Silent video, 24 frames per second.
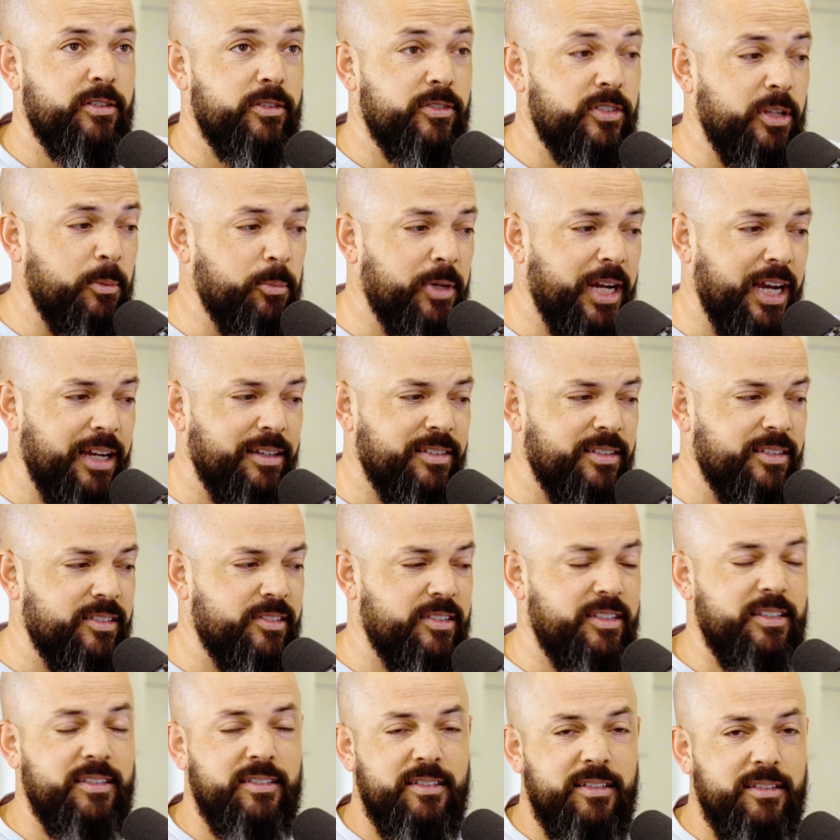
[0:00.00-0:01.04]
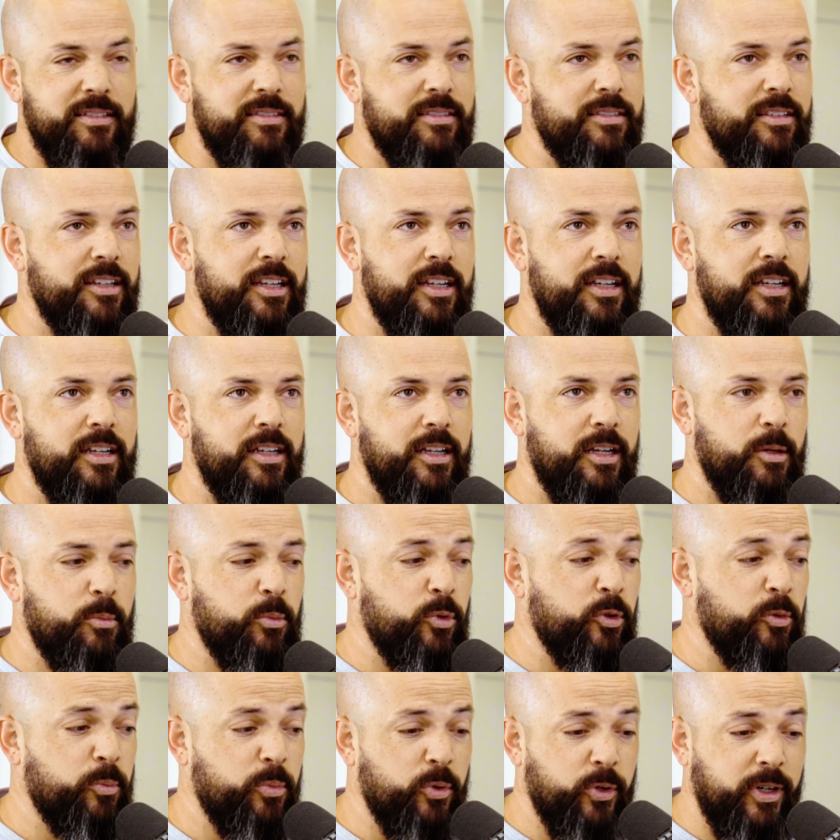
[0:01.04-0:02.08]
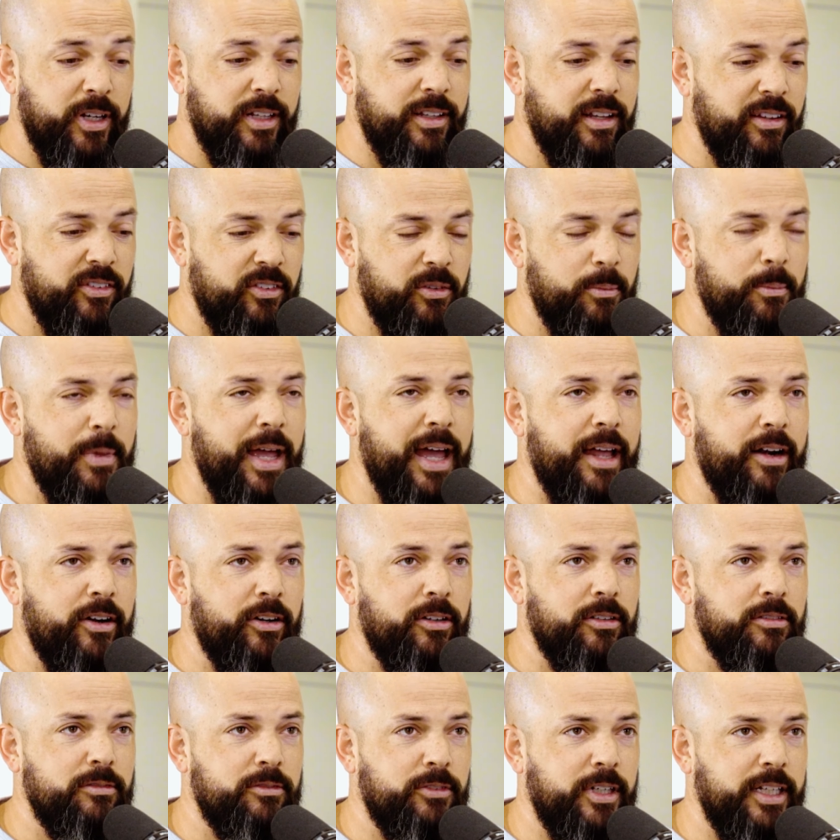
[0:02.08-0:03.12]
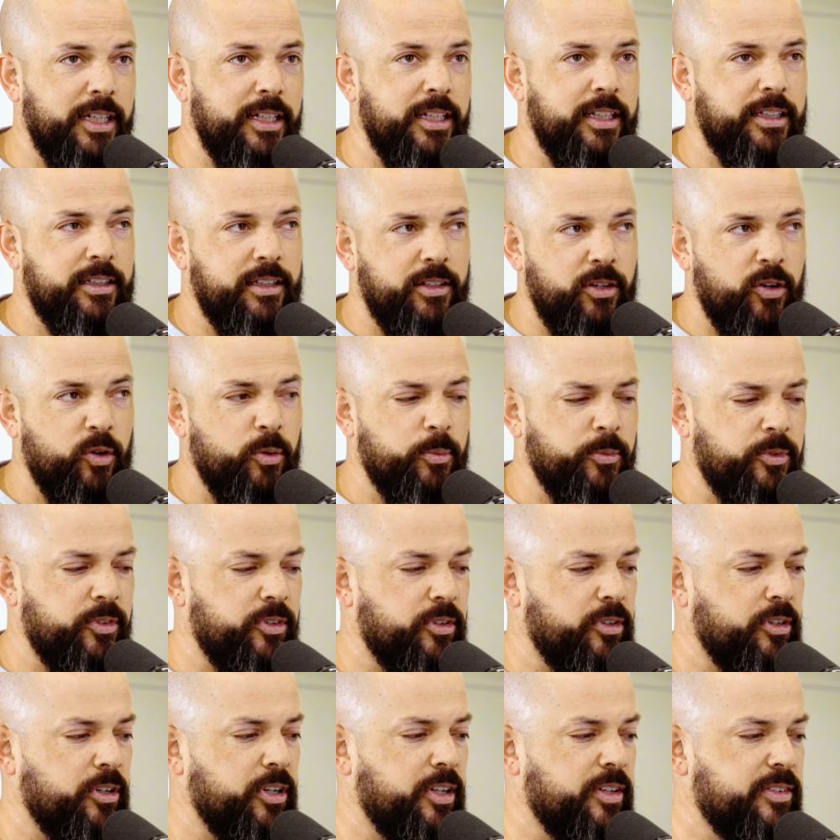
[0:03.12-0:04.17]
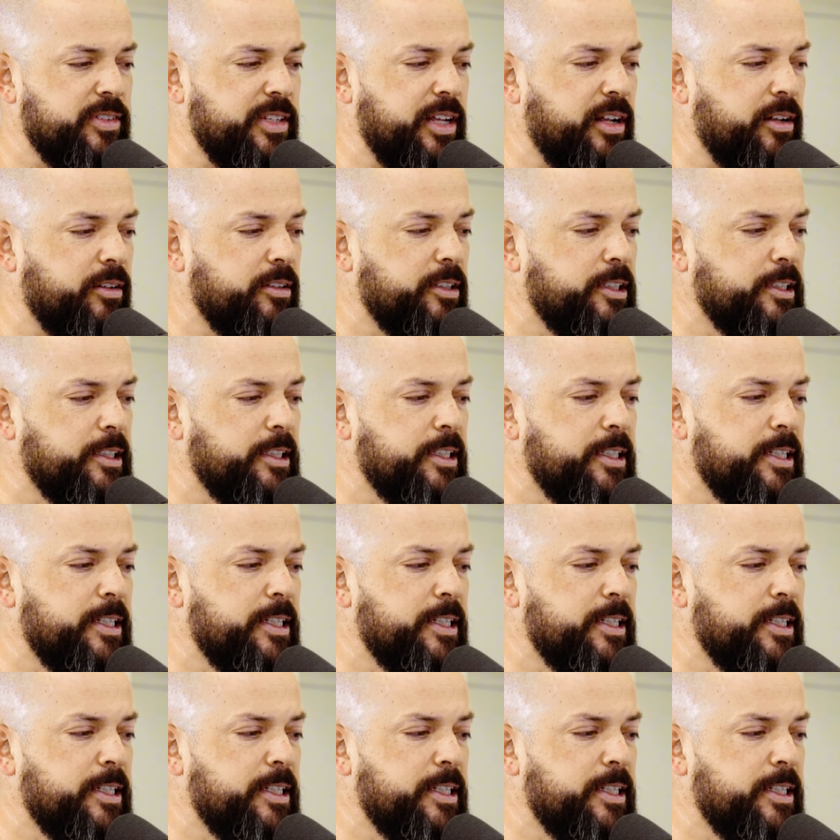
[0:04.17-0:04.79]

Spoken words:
So in some cases, this is a moot point. It doesn't matter, right? Like the homes that are going to sell.